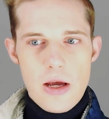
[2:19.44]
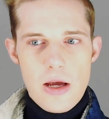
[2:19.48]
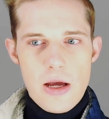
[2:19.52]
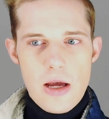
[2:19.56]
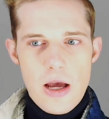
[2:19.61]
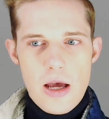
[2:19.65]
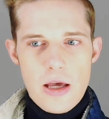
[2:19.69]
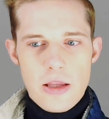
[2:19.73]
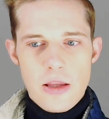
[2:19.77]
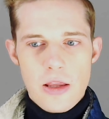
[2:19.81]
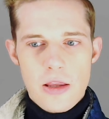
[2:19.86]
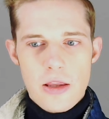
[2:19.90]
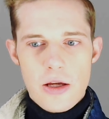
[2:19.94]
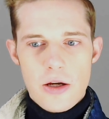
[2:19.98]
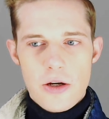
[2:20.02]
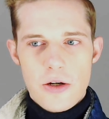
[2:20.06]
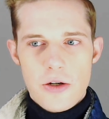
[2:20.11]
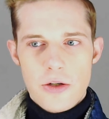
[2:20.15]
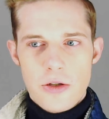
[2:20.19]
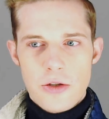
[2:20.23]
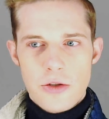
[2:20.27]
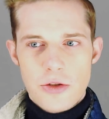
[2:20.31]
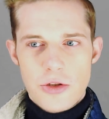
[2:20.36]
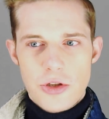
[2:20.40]
And then
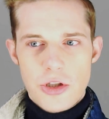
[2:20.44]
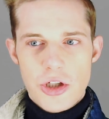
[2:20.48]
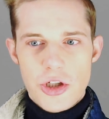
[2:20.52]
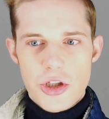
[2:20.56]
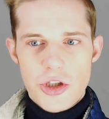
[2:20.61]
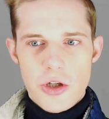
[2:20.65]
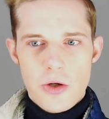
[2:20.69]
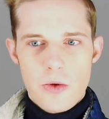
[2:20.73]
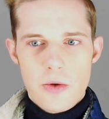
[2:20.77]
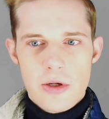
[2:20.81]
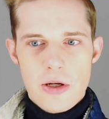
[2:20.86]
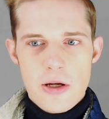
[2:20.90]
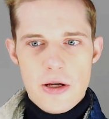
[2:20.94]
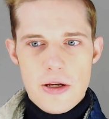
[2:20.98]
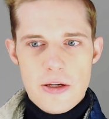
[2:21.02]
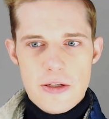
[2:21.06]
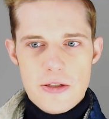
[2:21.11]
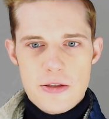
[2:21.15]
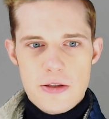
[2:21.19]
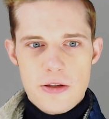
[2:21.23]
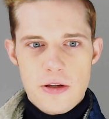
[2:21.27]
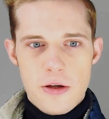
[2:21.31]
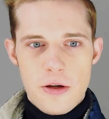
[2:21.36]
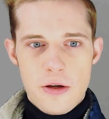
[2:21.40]
there, she's showing us
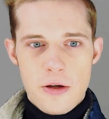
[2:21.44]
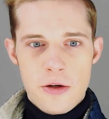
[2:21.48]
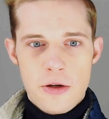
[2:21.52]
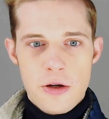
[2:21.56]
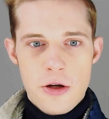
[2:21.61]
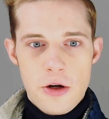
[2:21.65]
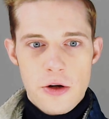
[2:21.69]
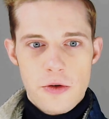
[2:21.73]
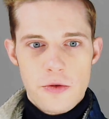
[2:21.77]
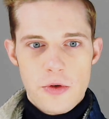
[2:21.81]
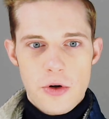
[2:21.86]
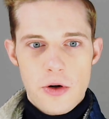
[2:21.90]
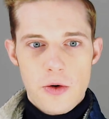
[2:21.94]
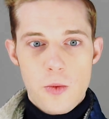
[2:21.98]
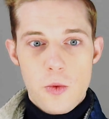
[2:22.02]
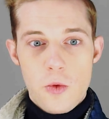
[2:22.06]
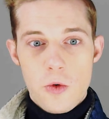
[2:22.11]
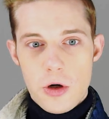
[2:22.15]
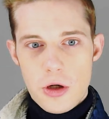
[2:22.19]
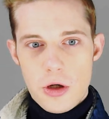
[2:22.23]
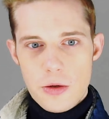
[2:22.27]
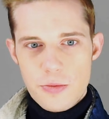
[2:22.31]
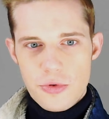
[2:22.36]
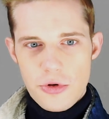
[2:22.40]
the
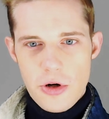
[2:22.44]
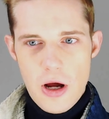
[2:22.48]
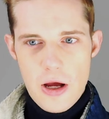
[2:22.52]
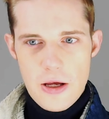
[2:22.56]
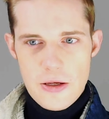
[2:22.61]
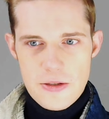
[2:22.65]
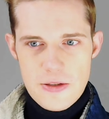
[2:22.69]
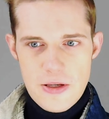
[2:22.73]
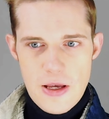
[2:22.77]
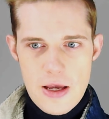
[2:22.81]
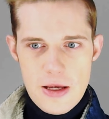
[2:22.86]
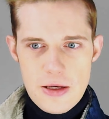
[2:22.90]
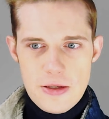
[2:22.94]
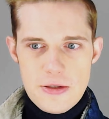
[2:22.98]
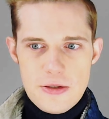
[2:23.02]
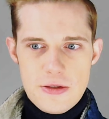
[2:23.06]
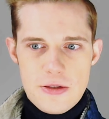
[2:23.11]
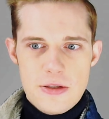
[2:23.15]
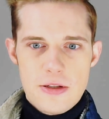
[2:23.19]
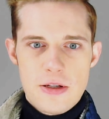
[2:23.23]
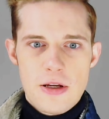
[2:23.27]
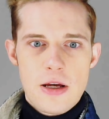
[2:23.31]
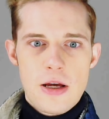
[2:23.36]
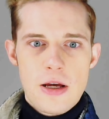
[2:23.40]
reward process.
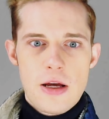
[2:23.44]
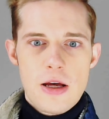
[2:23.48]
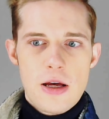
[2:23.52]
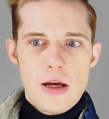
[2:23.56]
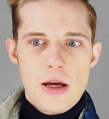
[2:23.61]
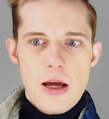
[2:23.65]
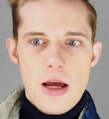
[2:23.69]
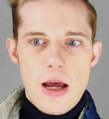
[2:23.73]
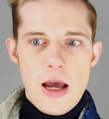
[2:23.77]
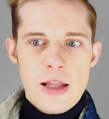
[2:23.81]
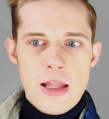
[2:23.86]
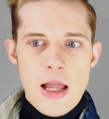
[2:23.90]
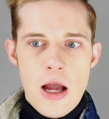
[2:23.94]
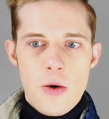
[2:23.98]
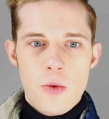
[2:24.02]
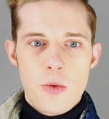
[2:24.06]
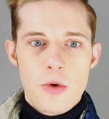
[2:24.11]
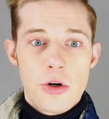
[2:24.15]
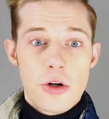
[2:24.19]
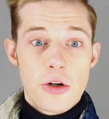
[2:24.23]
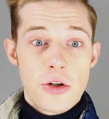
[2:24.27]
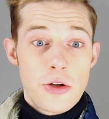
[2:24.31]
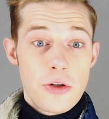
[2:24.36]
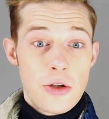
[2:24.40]
And now
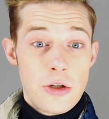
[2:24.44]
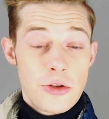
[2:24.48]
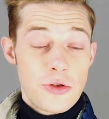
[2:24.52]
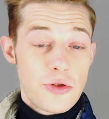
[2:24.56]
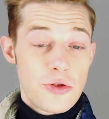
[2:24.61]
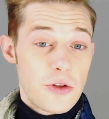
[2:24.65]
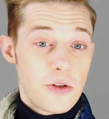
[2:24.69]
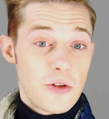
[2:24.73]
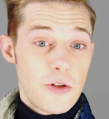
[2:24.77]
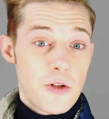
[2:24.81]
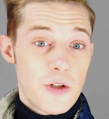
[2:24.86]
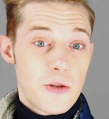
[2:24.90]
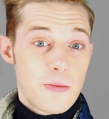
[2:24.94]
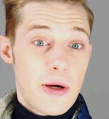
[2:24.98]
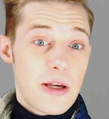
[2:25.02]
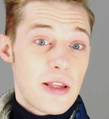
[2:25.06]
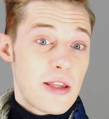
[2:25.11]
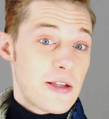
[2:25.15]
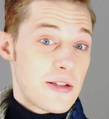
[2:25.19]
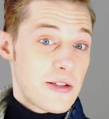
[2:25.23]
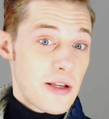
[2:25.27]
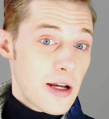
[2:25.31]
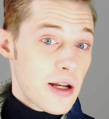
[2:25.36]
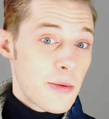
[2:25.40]
we're introduced by the
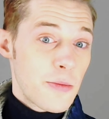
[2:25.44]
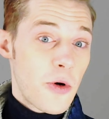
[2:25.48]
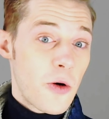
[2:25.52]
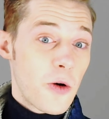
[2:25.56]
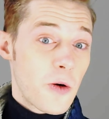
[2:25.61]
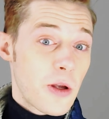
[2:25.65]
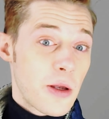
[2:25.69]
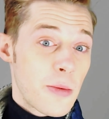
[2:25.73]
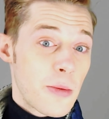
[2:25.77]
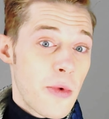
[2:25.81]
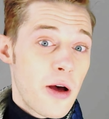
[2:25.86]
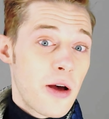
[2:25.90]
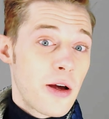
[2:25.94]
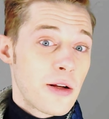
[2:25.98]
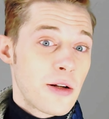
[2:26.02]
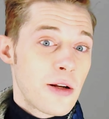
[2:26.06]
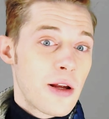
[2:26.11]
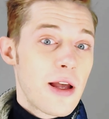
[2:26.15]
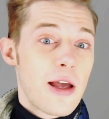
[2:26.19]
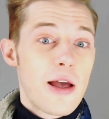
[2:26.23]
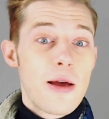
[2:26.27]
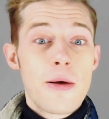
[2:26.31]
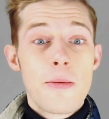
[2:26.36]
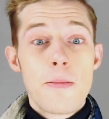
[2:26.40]
second Pokemon,
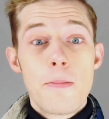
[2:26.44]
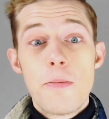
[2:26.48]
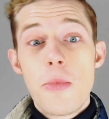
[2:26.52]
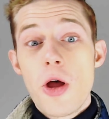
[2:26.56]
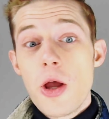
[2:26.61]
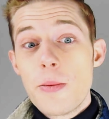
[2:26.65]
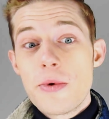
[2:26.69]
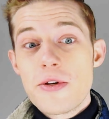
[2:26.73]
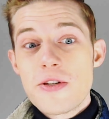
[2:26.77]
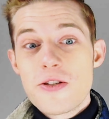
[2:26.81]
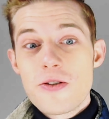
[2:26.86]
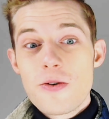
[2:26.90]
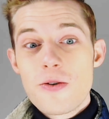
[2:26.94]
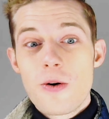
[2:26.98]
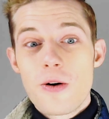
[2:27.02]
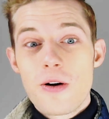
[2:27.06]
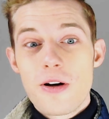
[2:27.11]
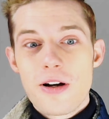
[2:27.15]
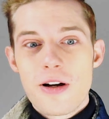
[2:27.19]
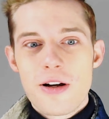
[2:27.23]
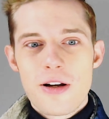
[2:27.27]
Bulbasaur.